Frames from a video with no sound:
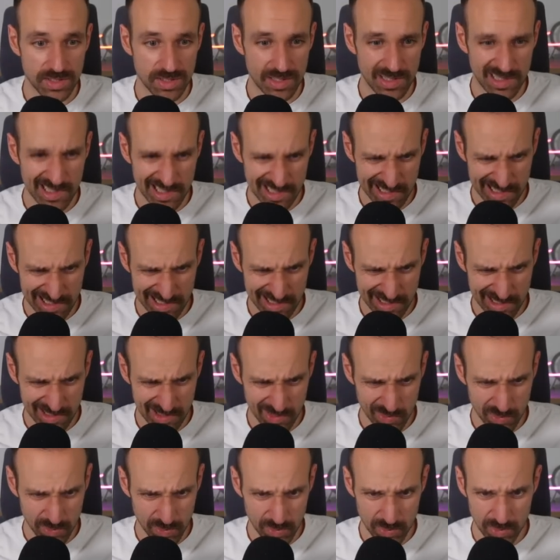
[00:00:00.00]

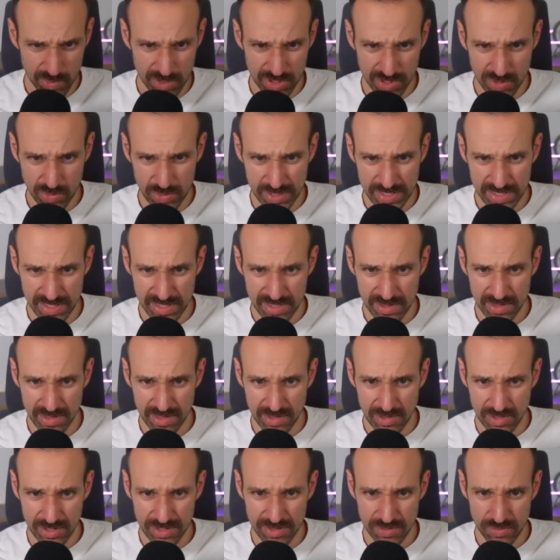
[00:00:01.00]
Um, do we see the
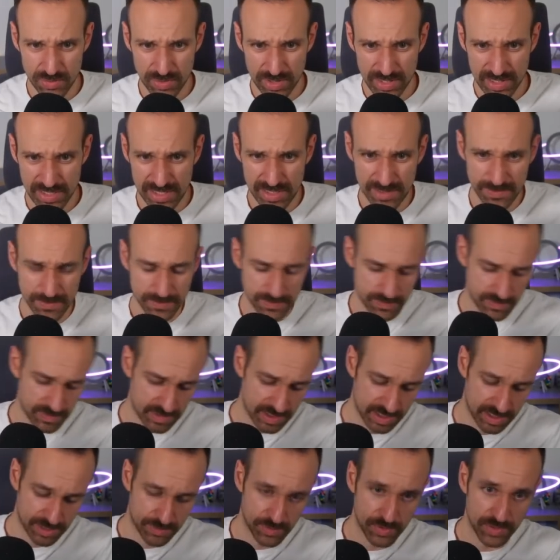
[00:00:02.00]
locks really?
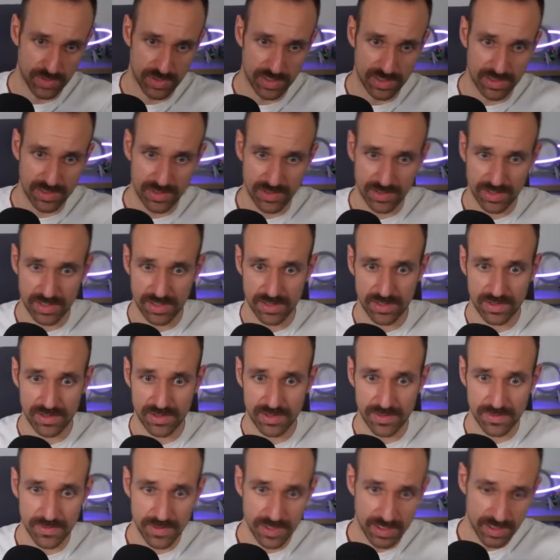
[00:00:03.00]
Let's put a lock
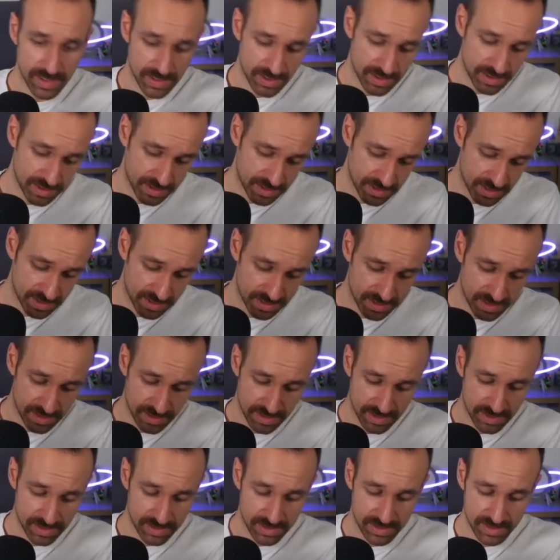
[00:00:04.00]
here.
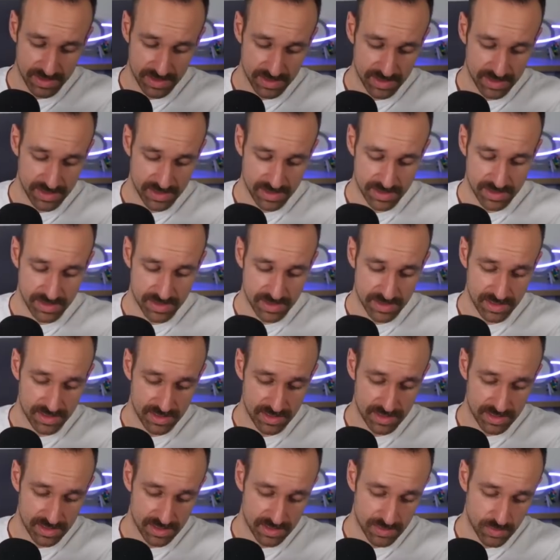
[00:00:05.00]
Uh, does
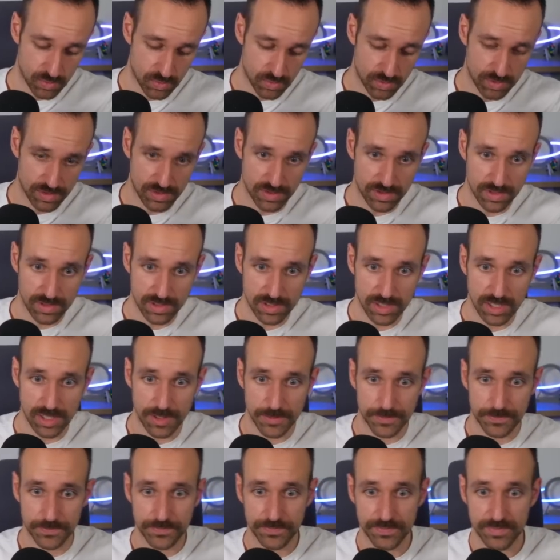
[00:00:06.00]
this work?
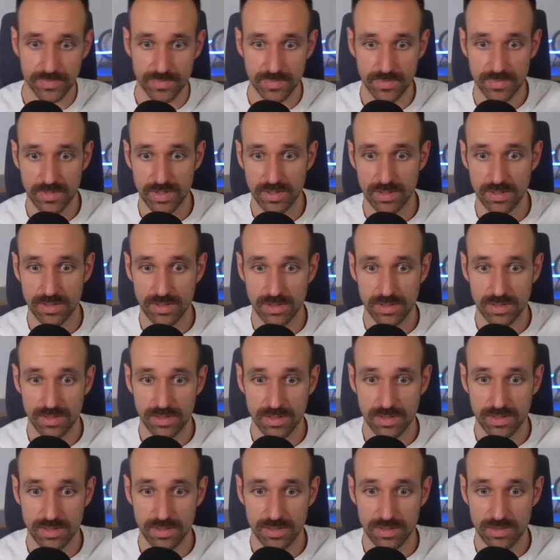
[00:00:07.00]

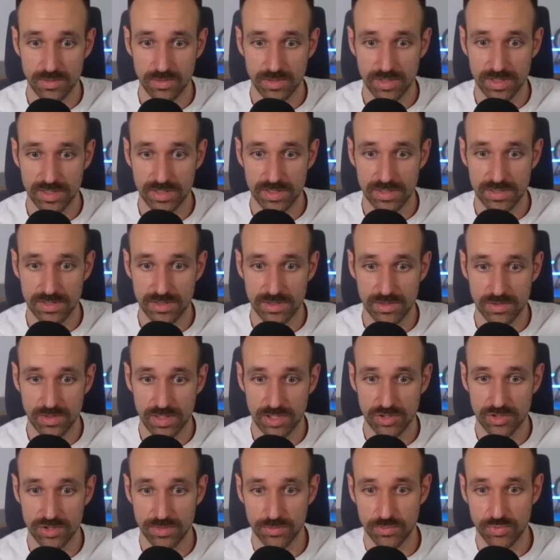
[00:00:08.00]
Okay, so
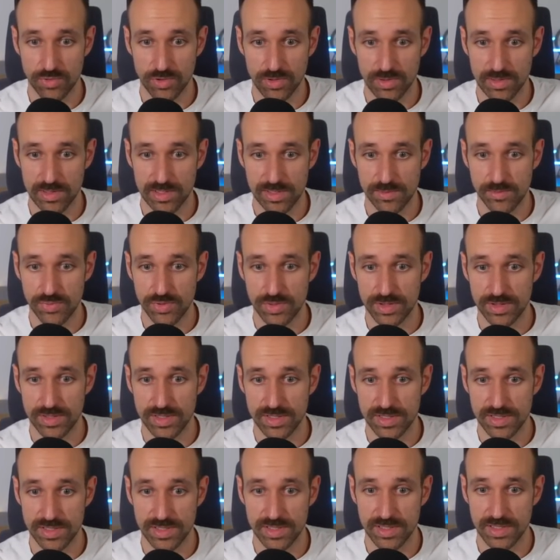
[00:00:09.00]
I should probably put
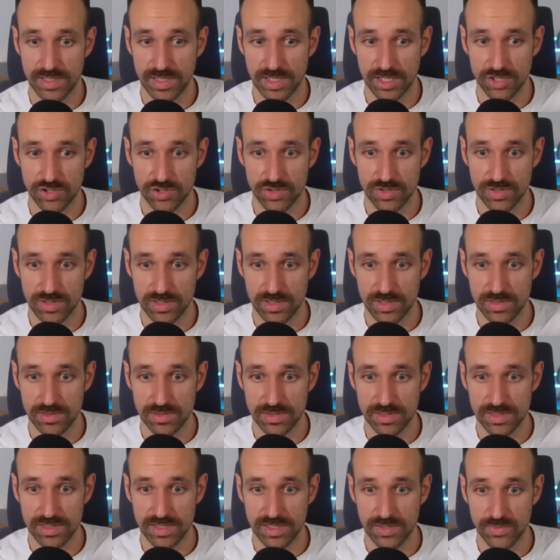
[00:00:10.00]
this in actual
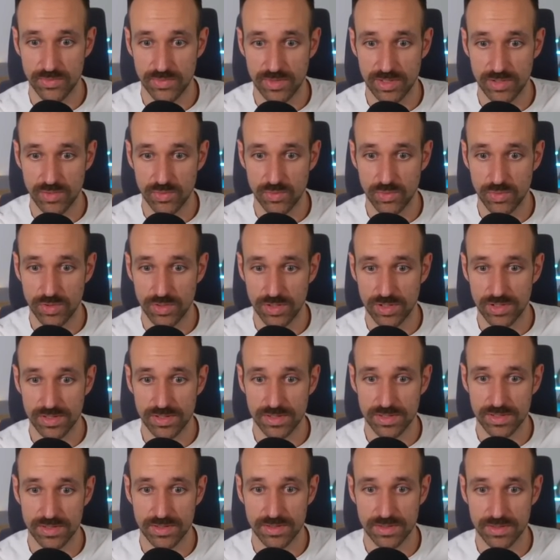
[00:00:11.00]
stuff that
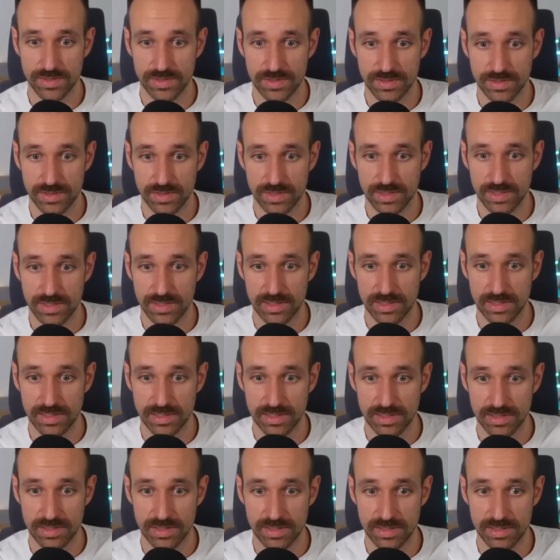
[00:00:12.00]
works. Okay,
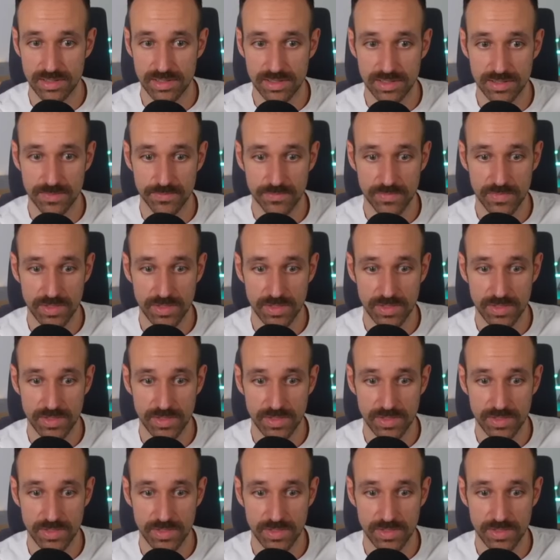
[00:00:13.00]
like this.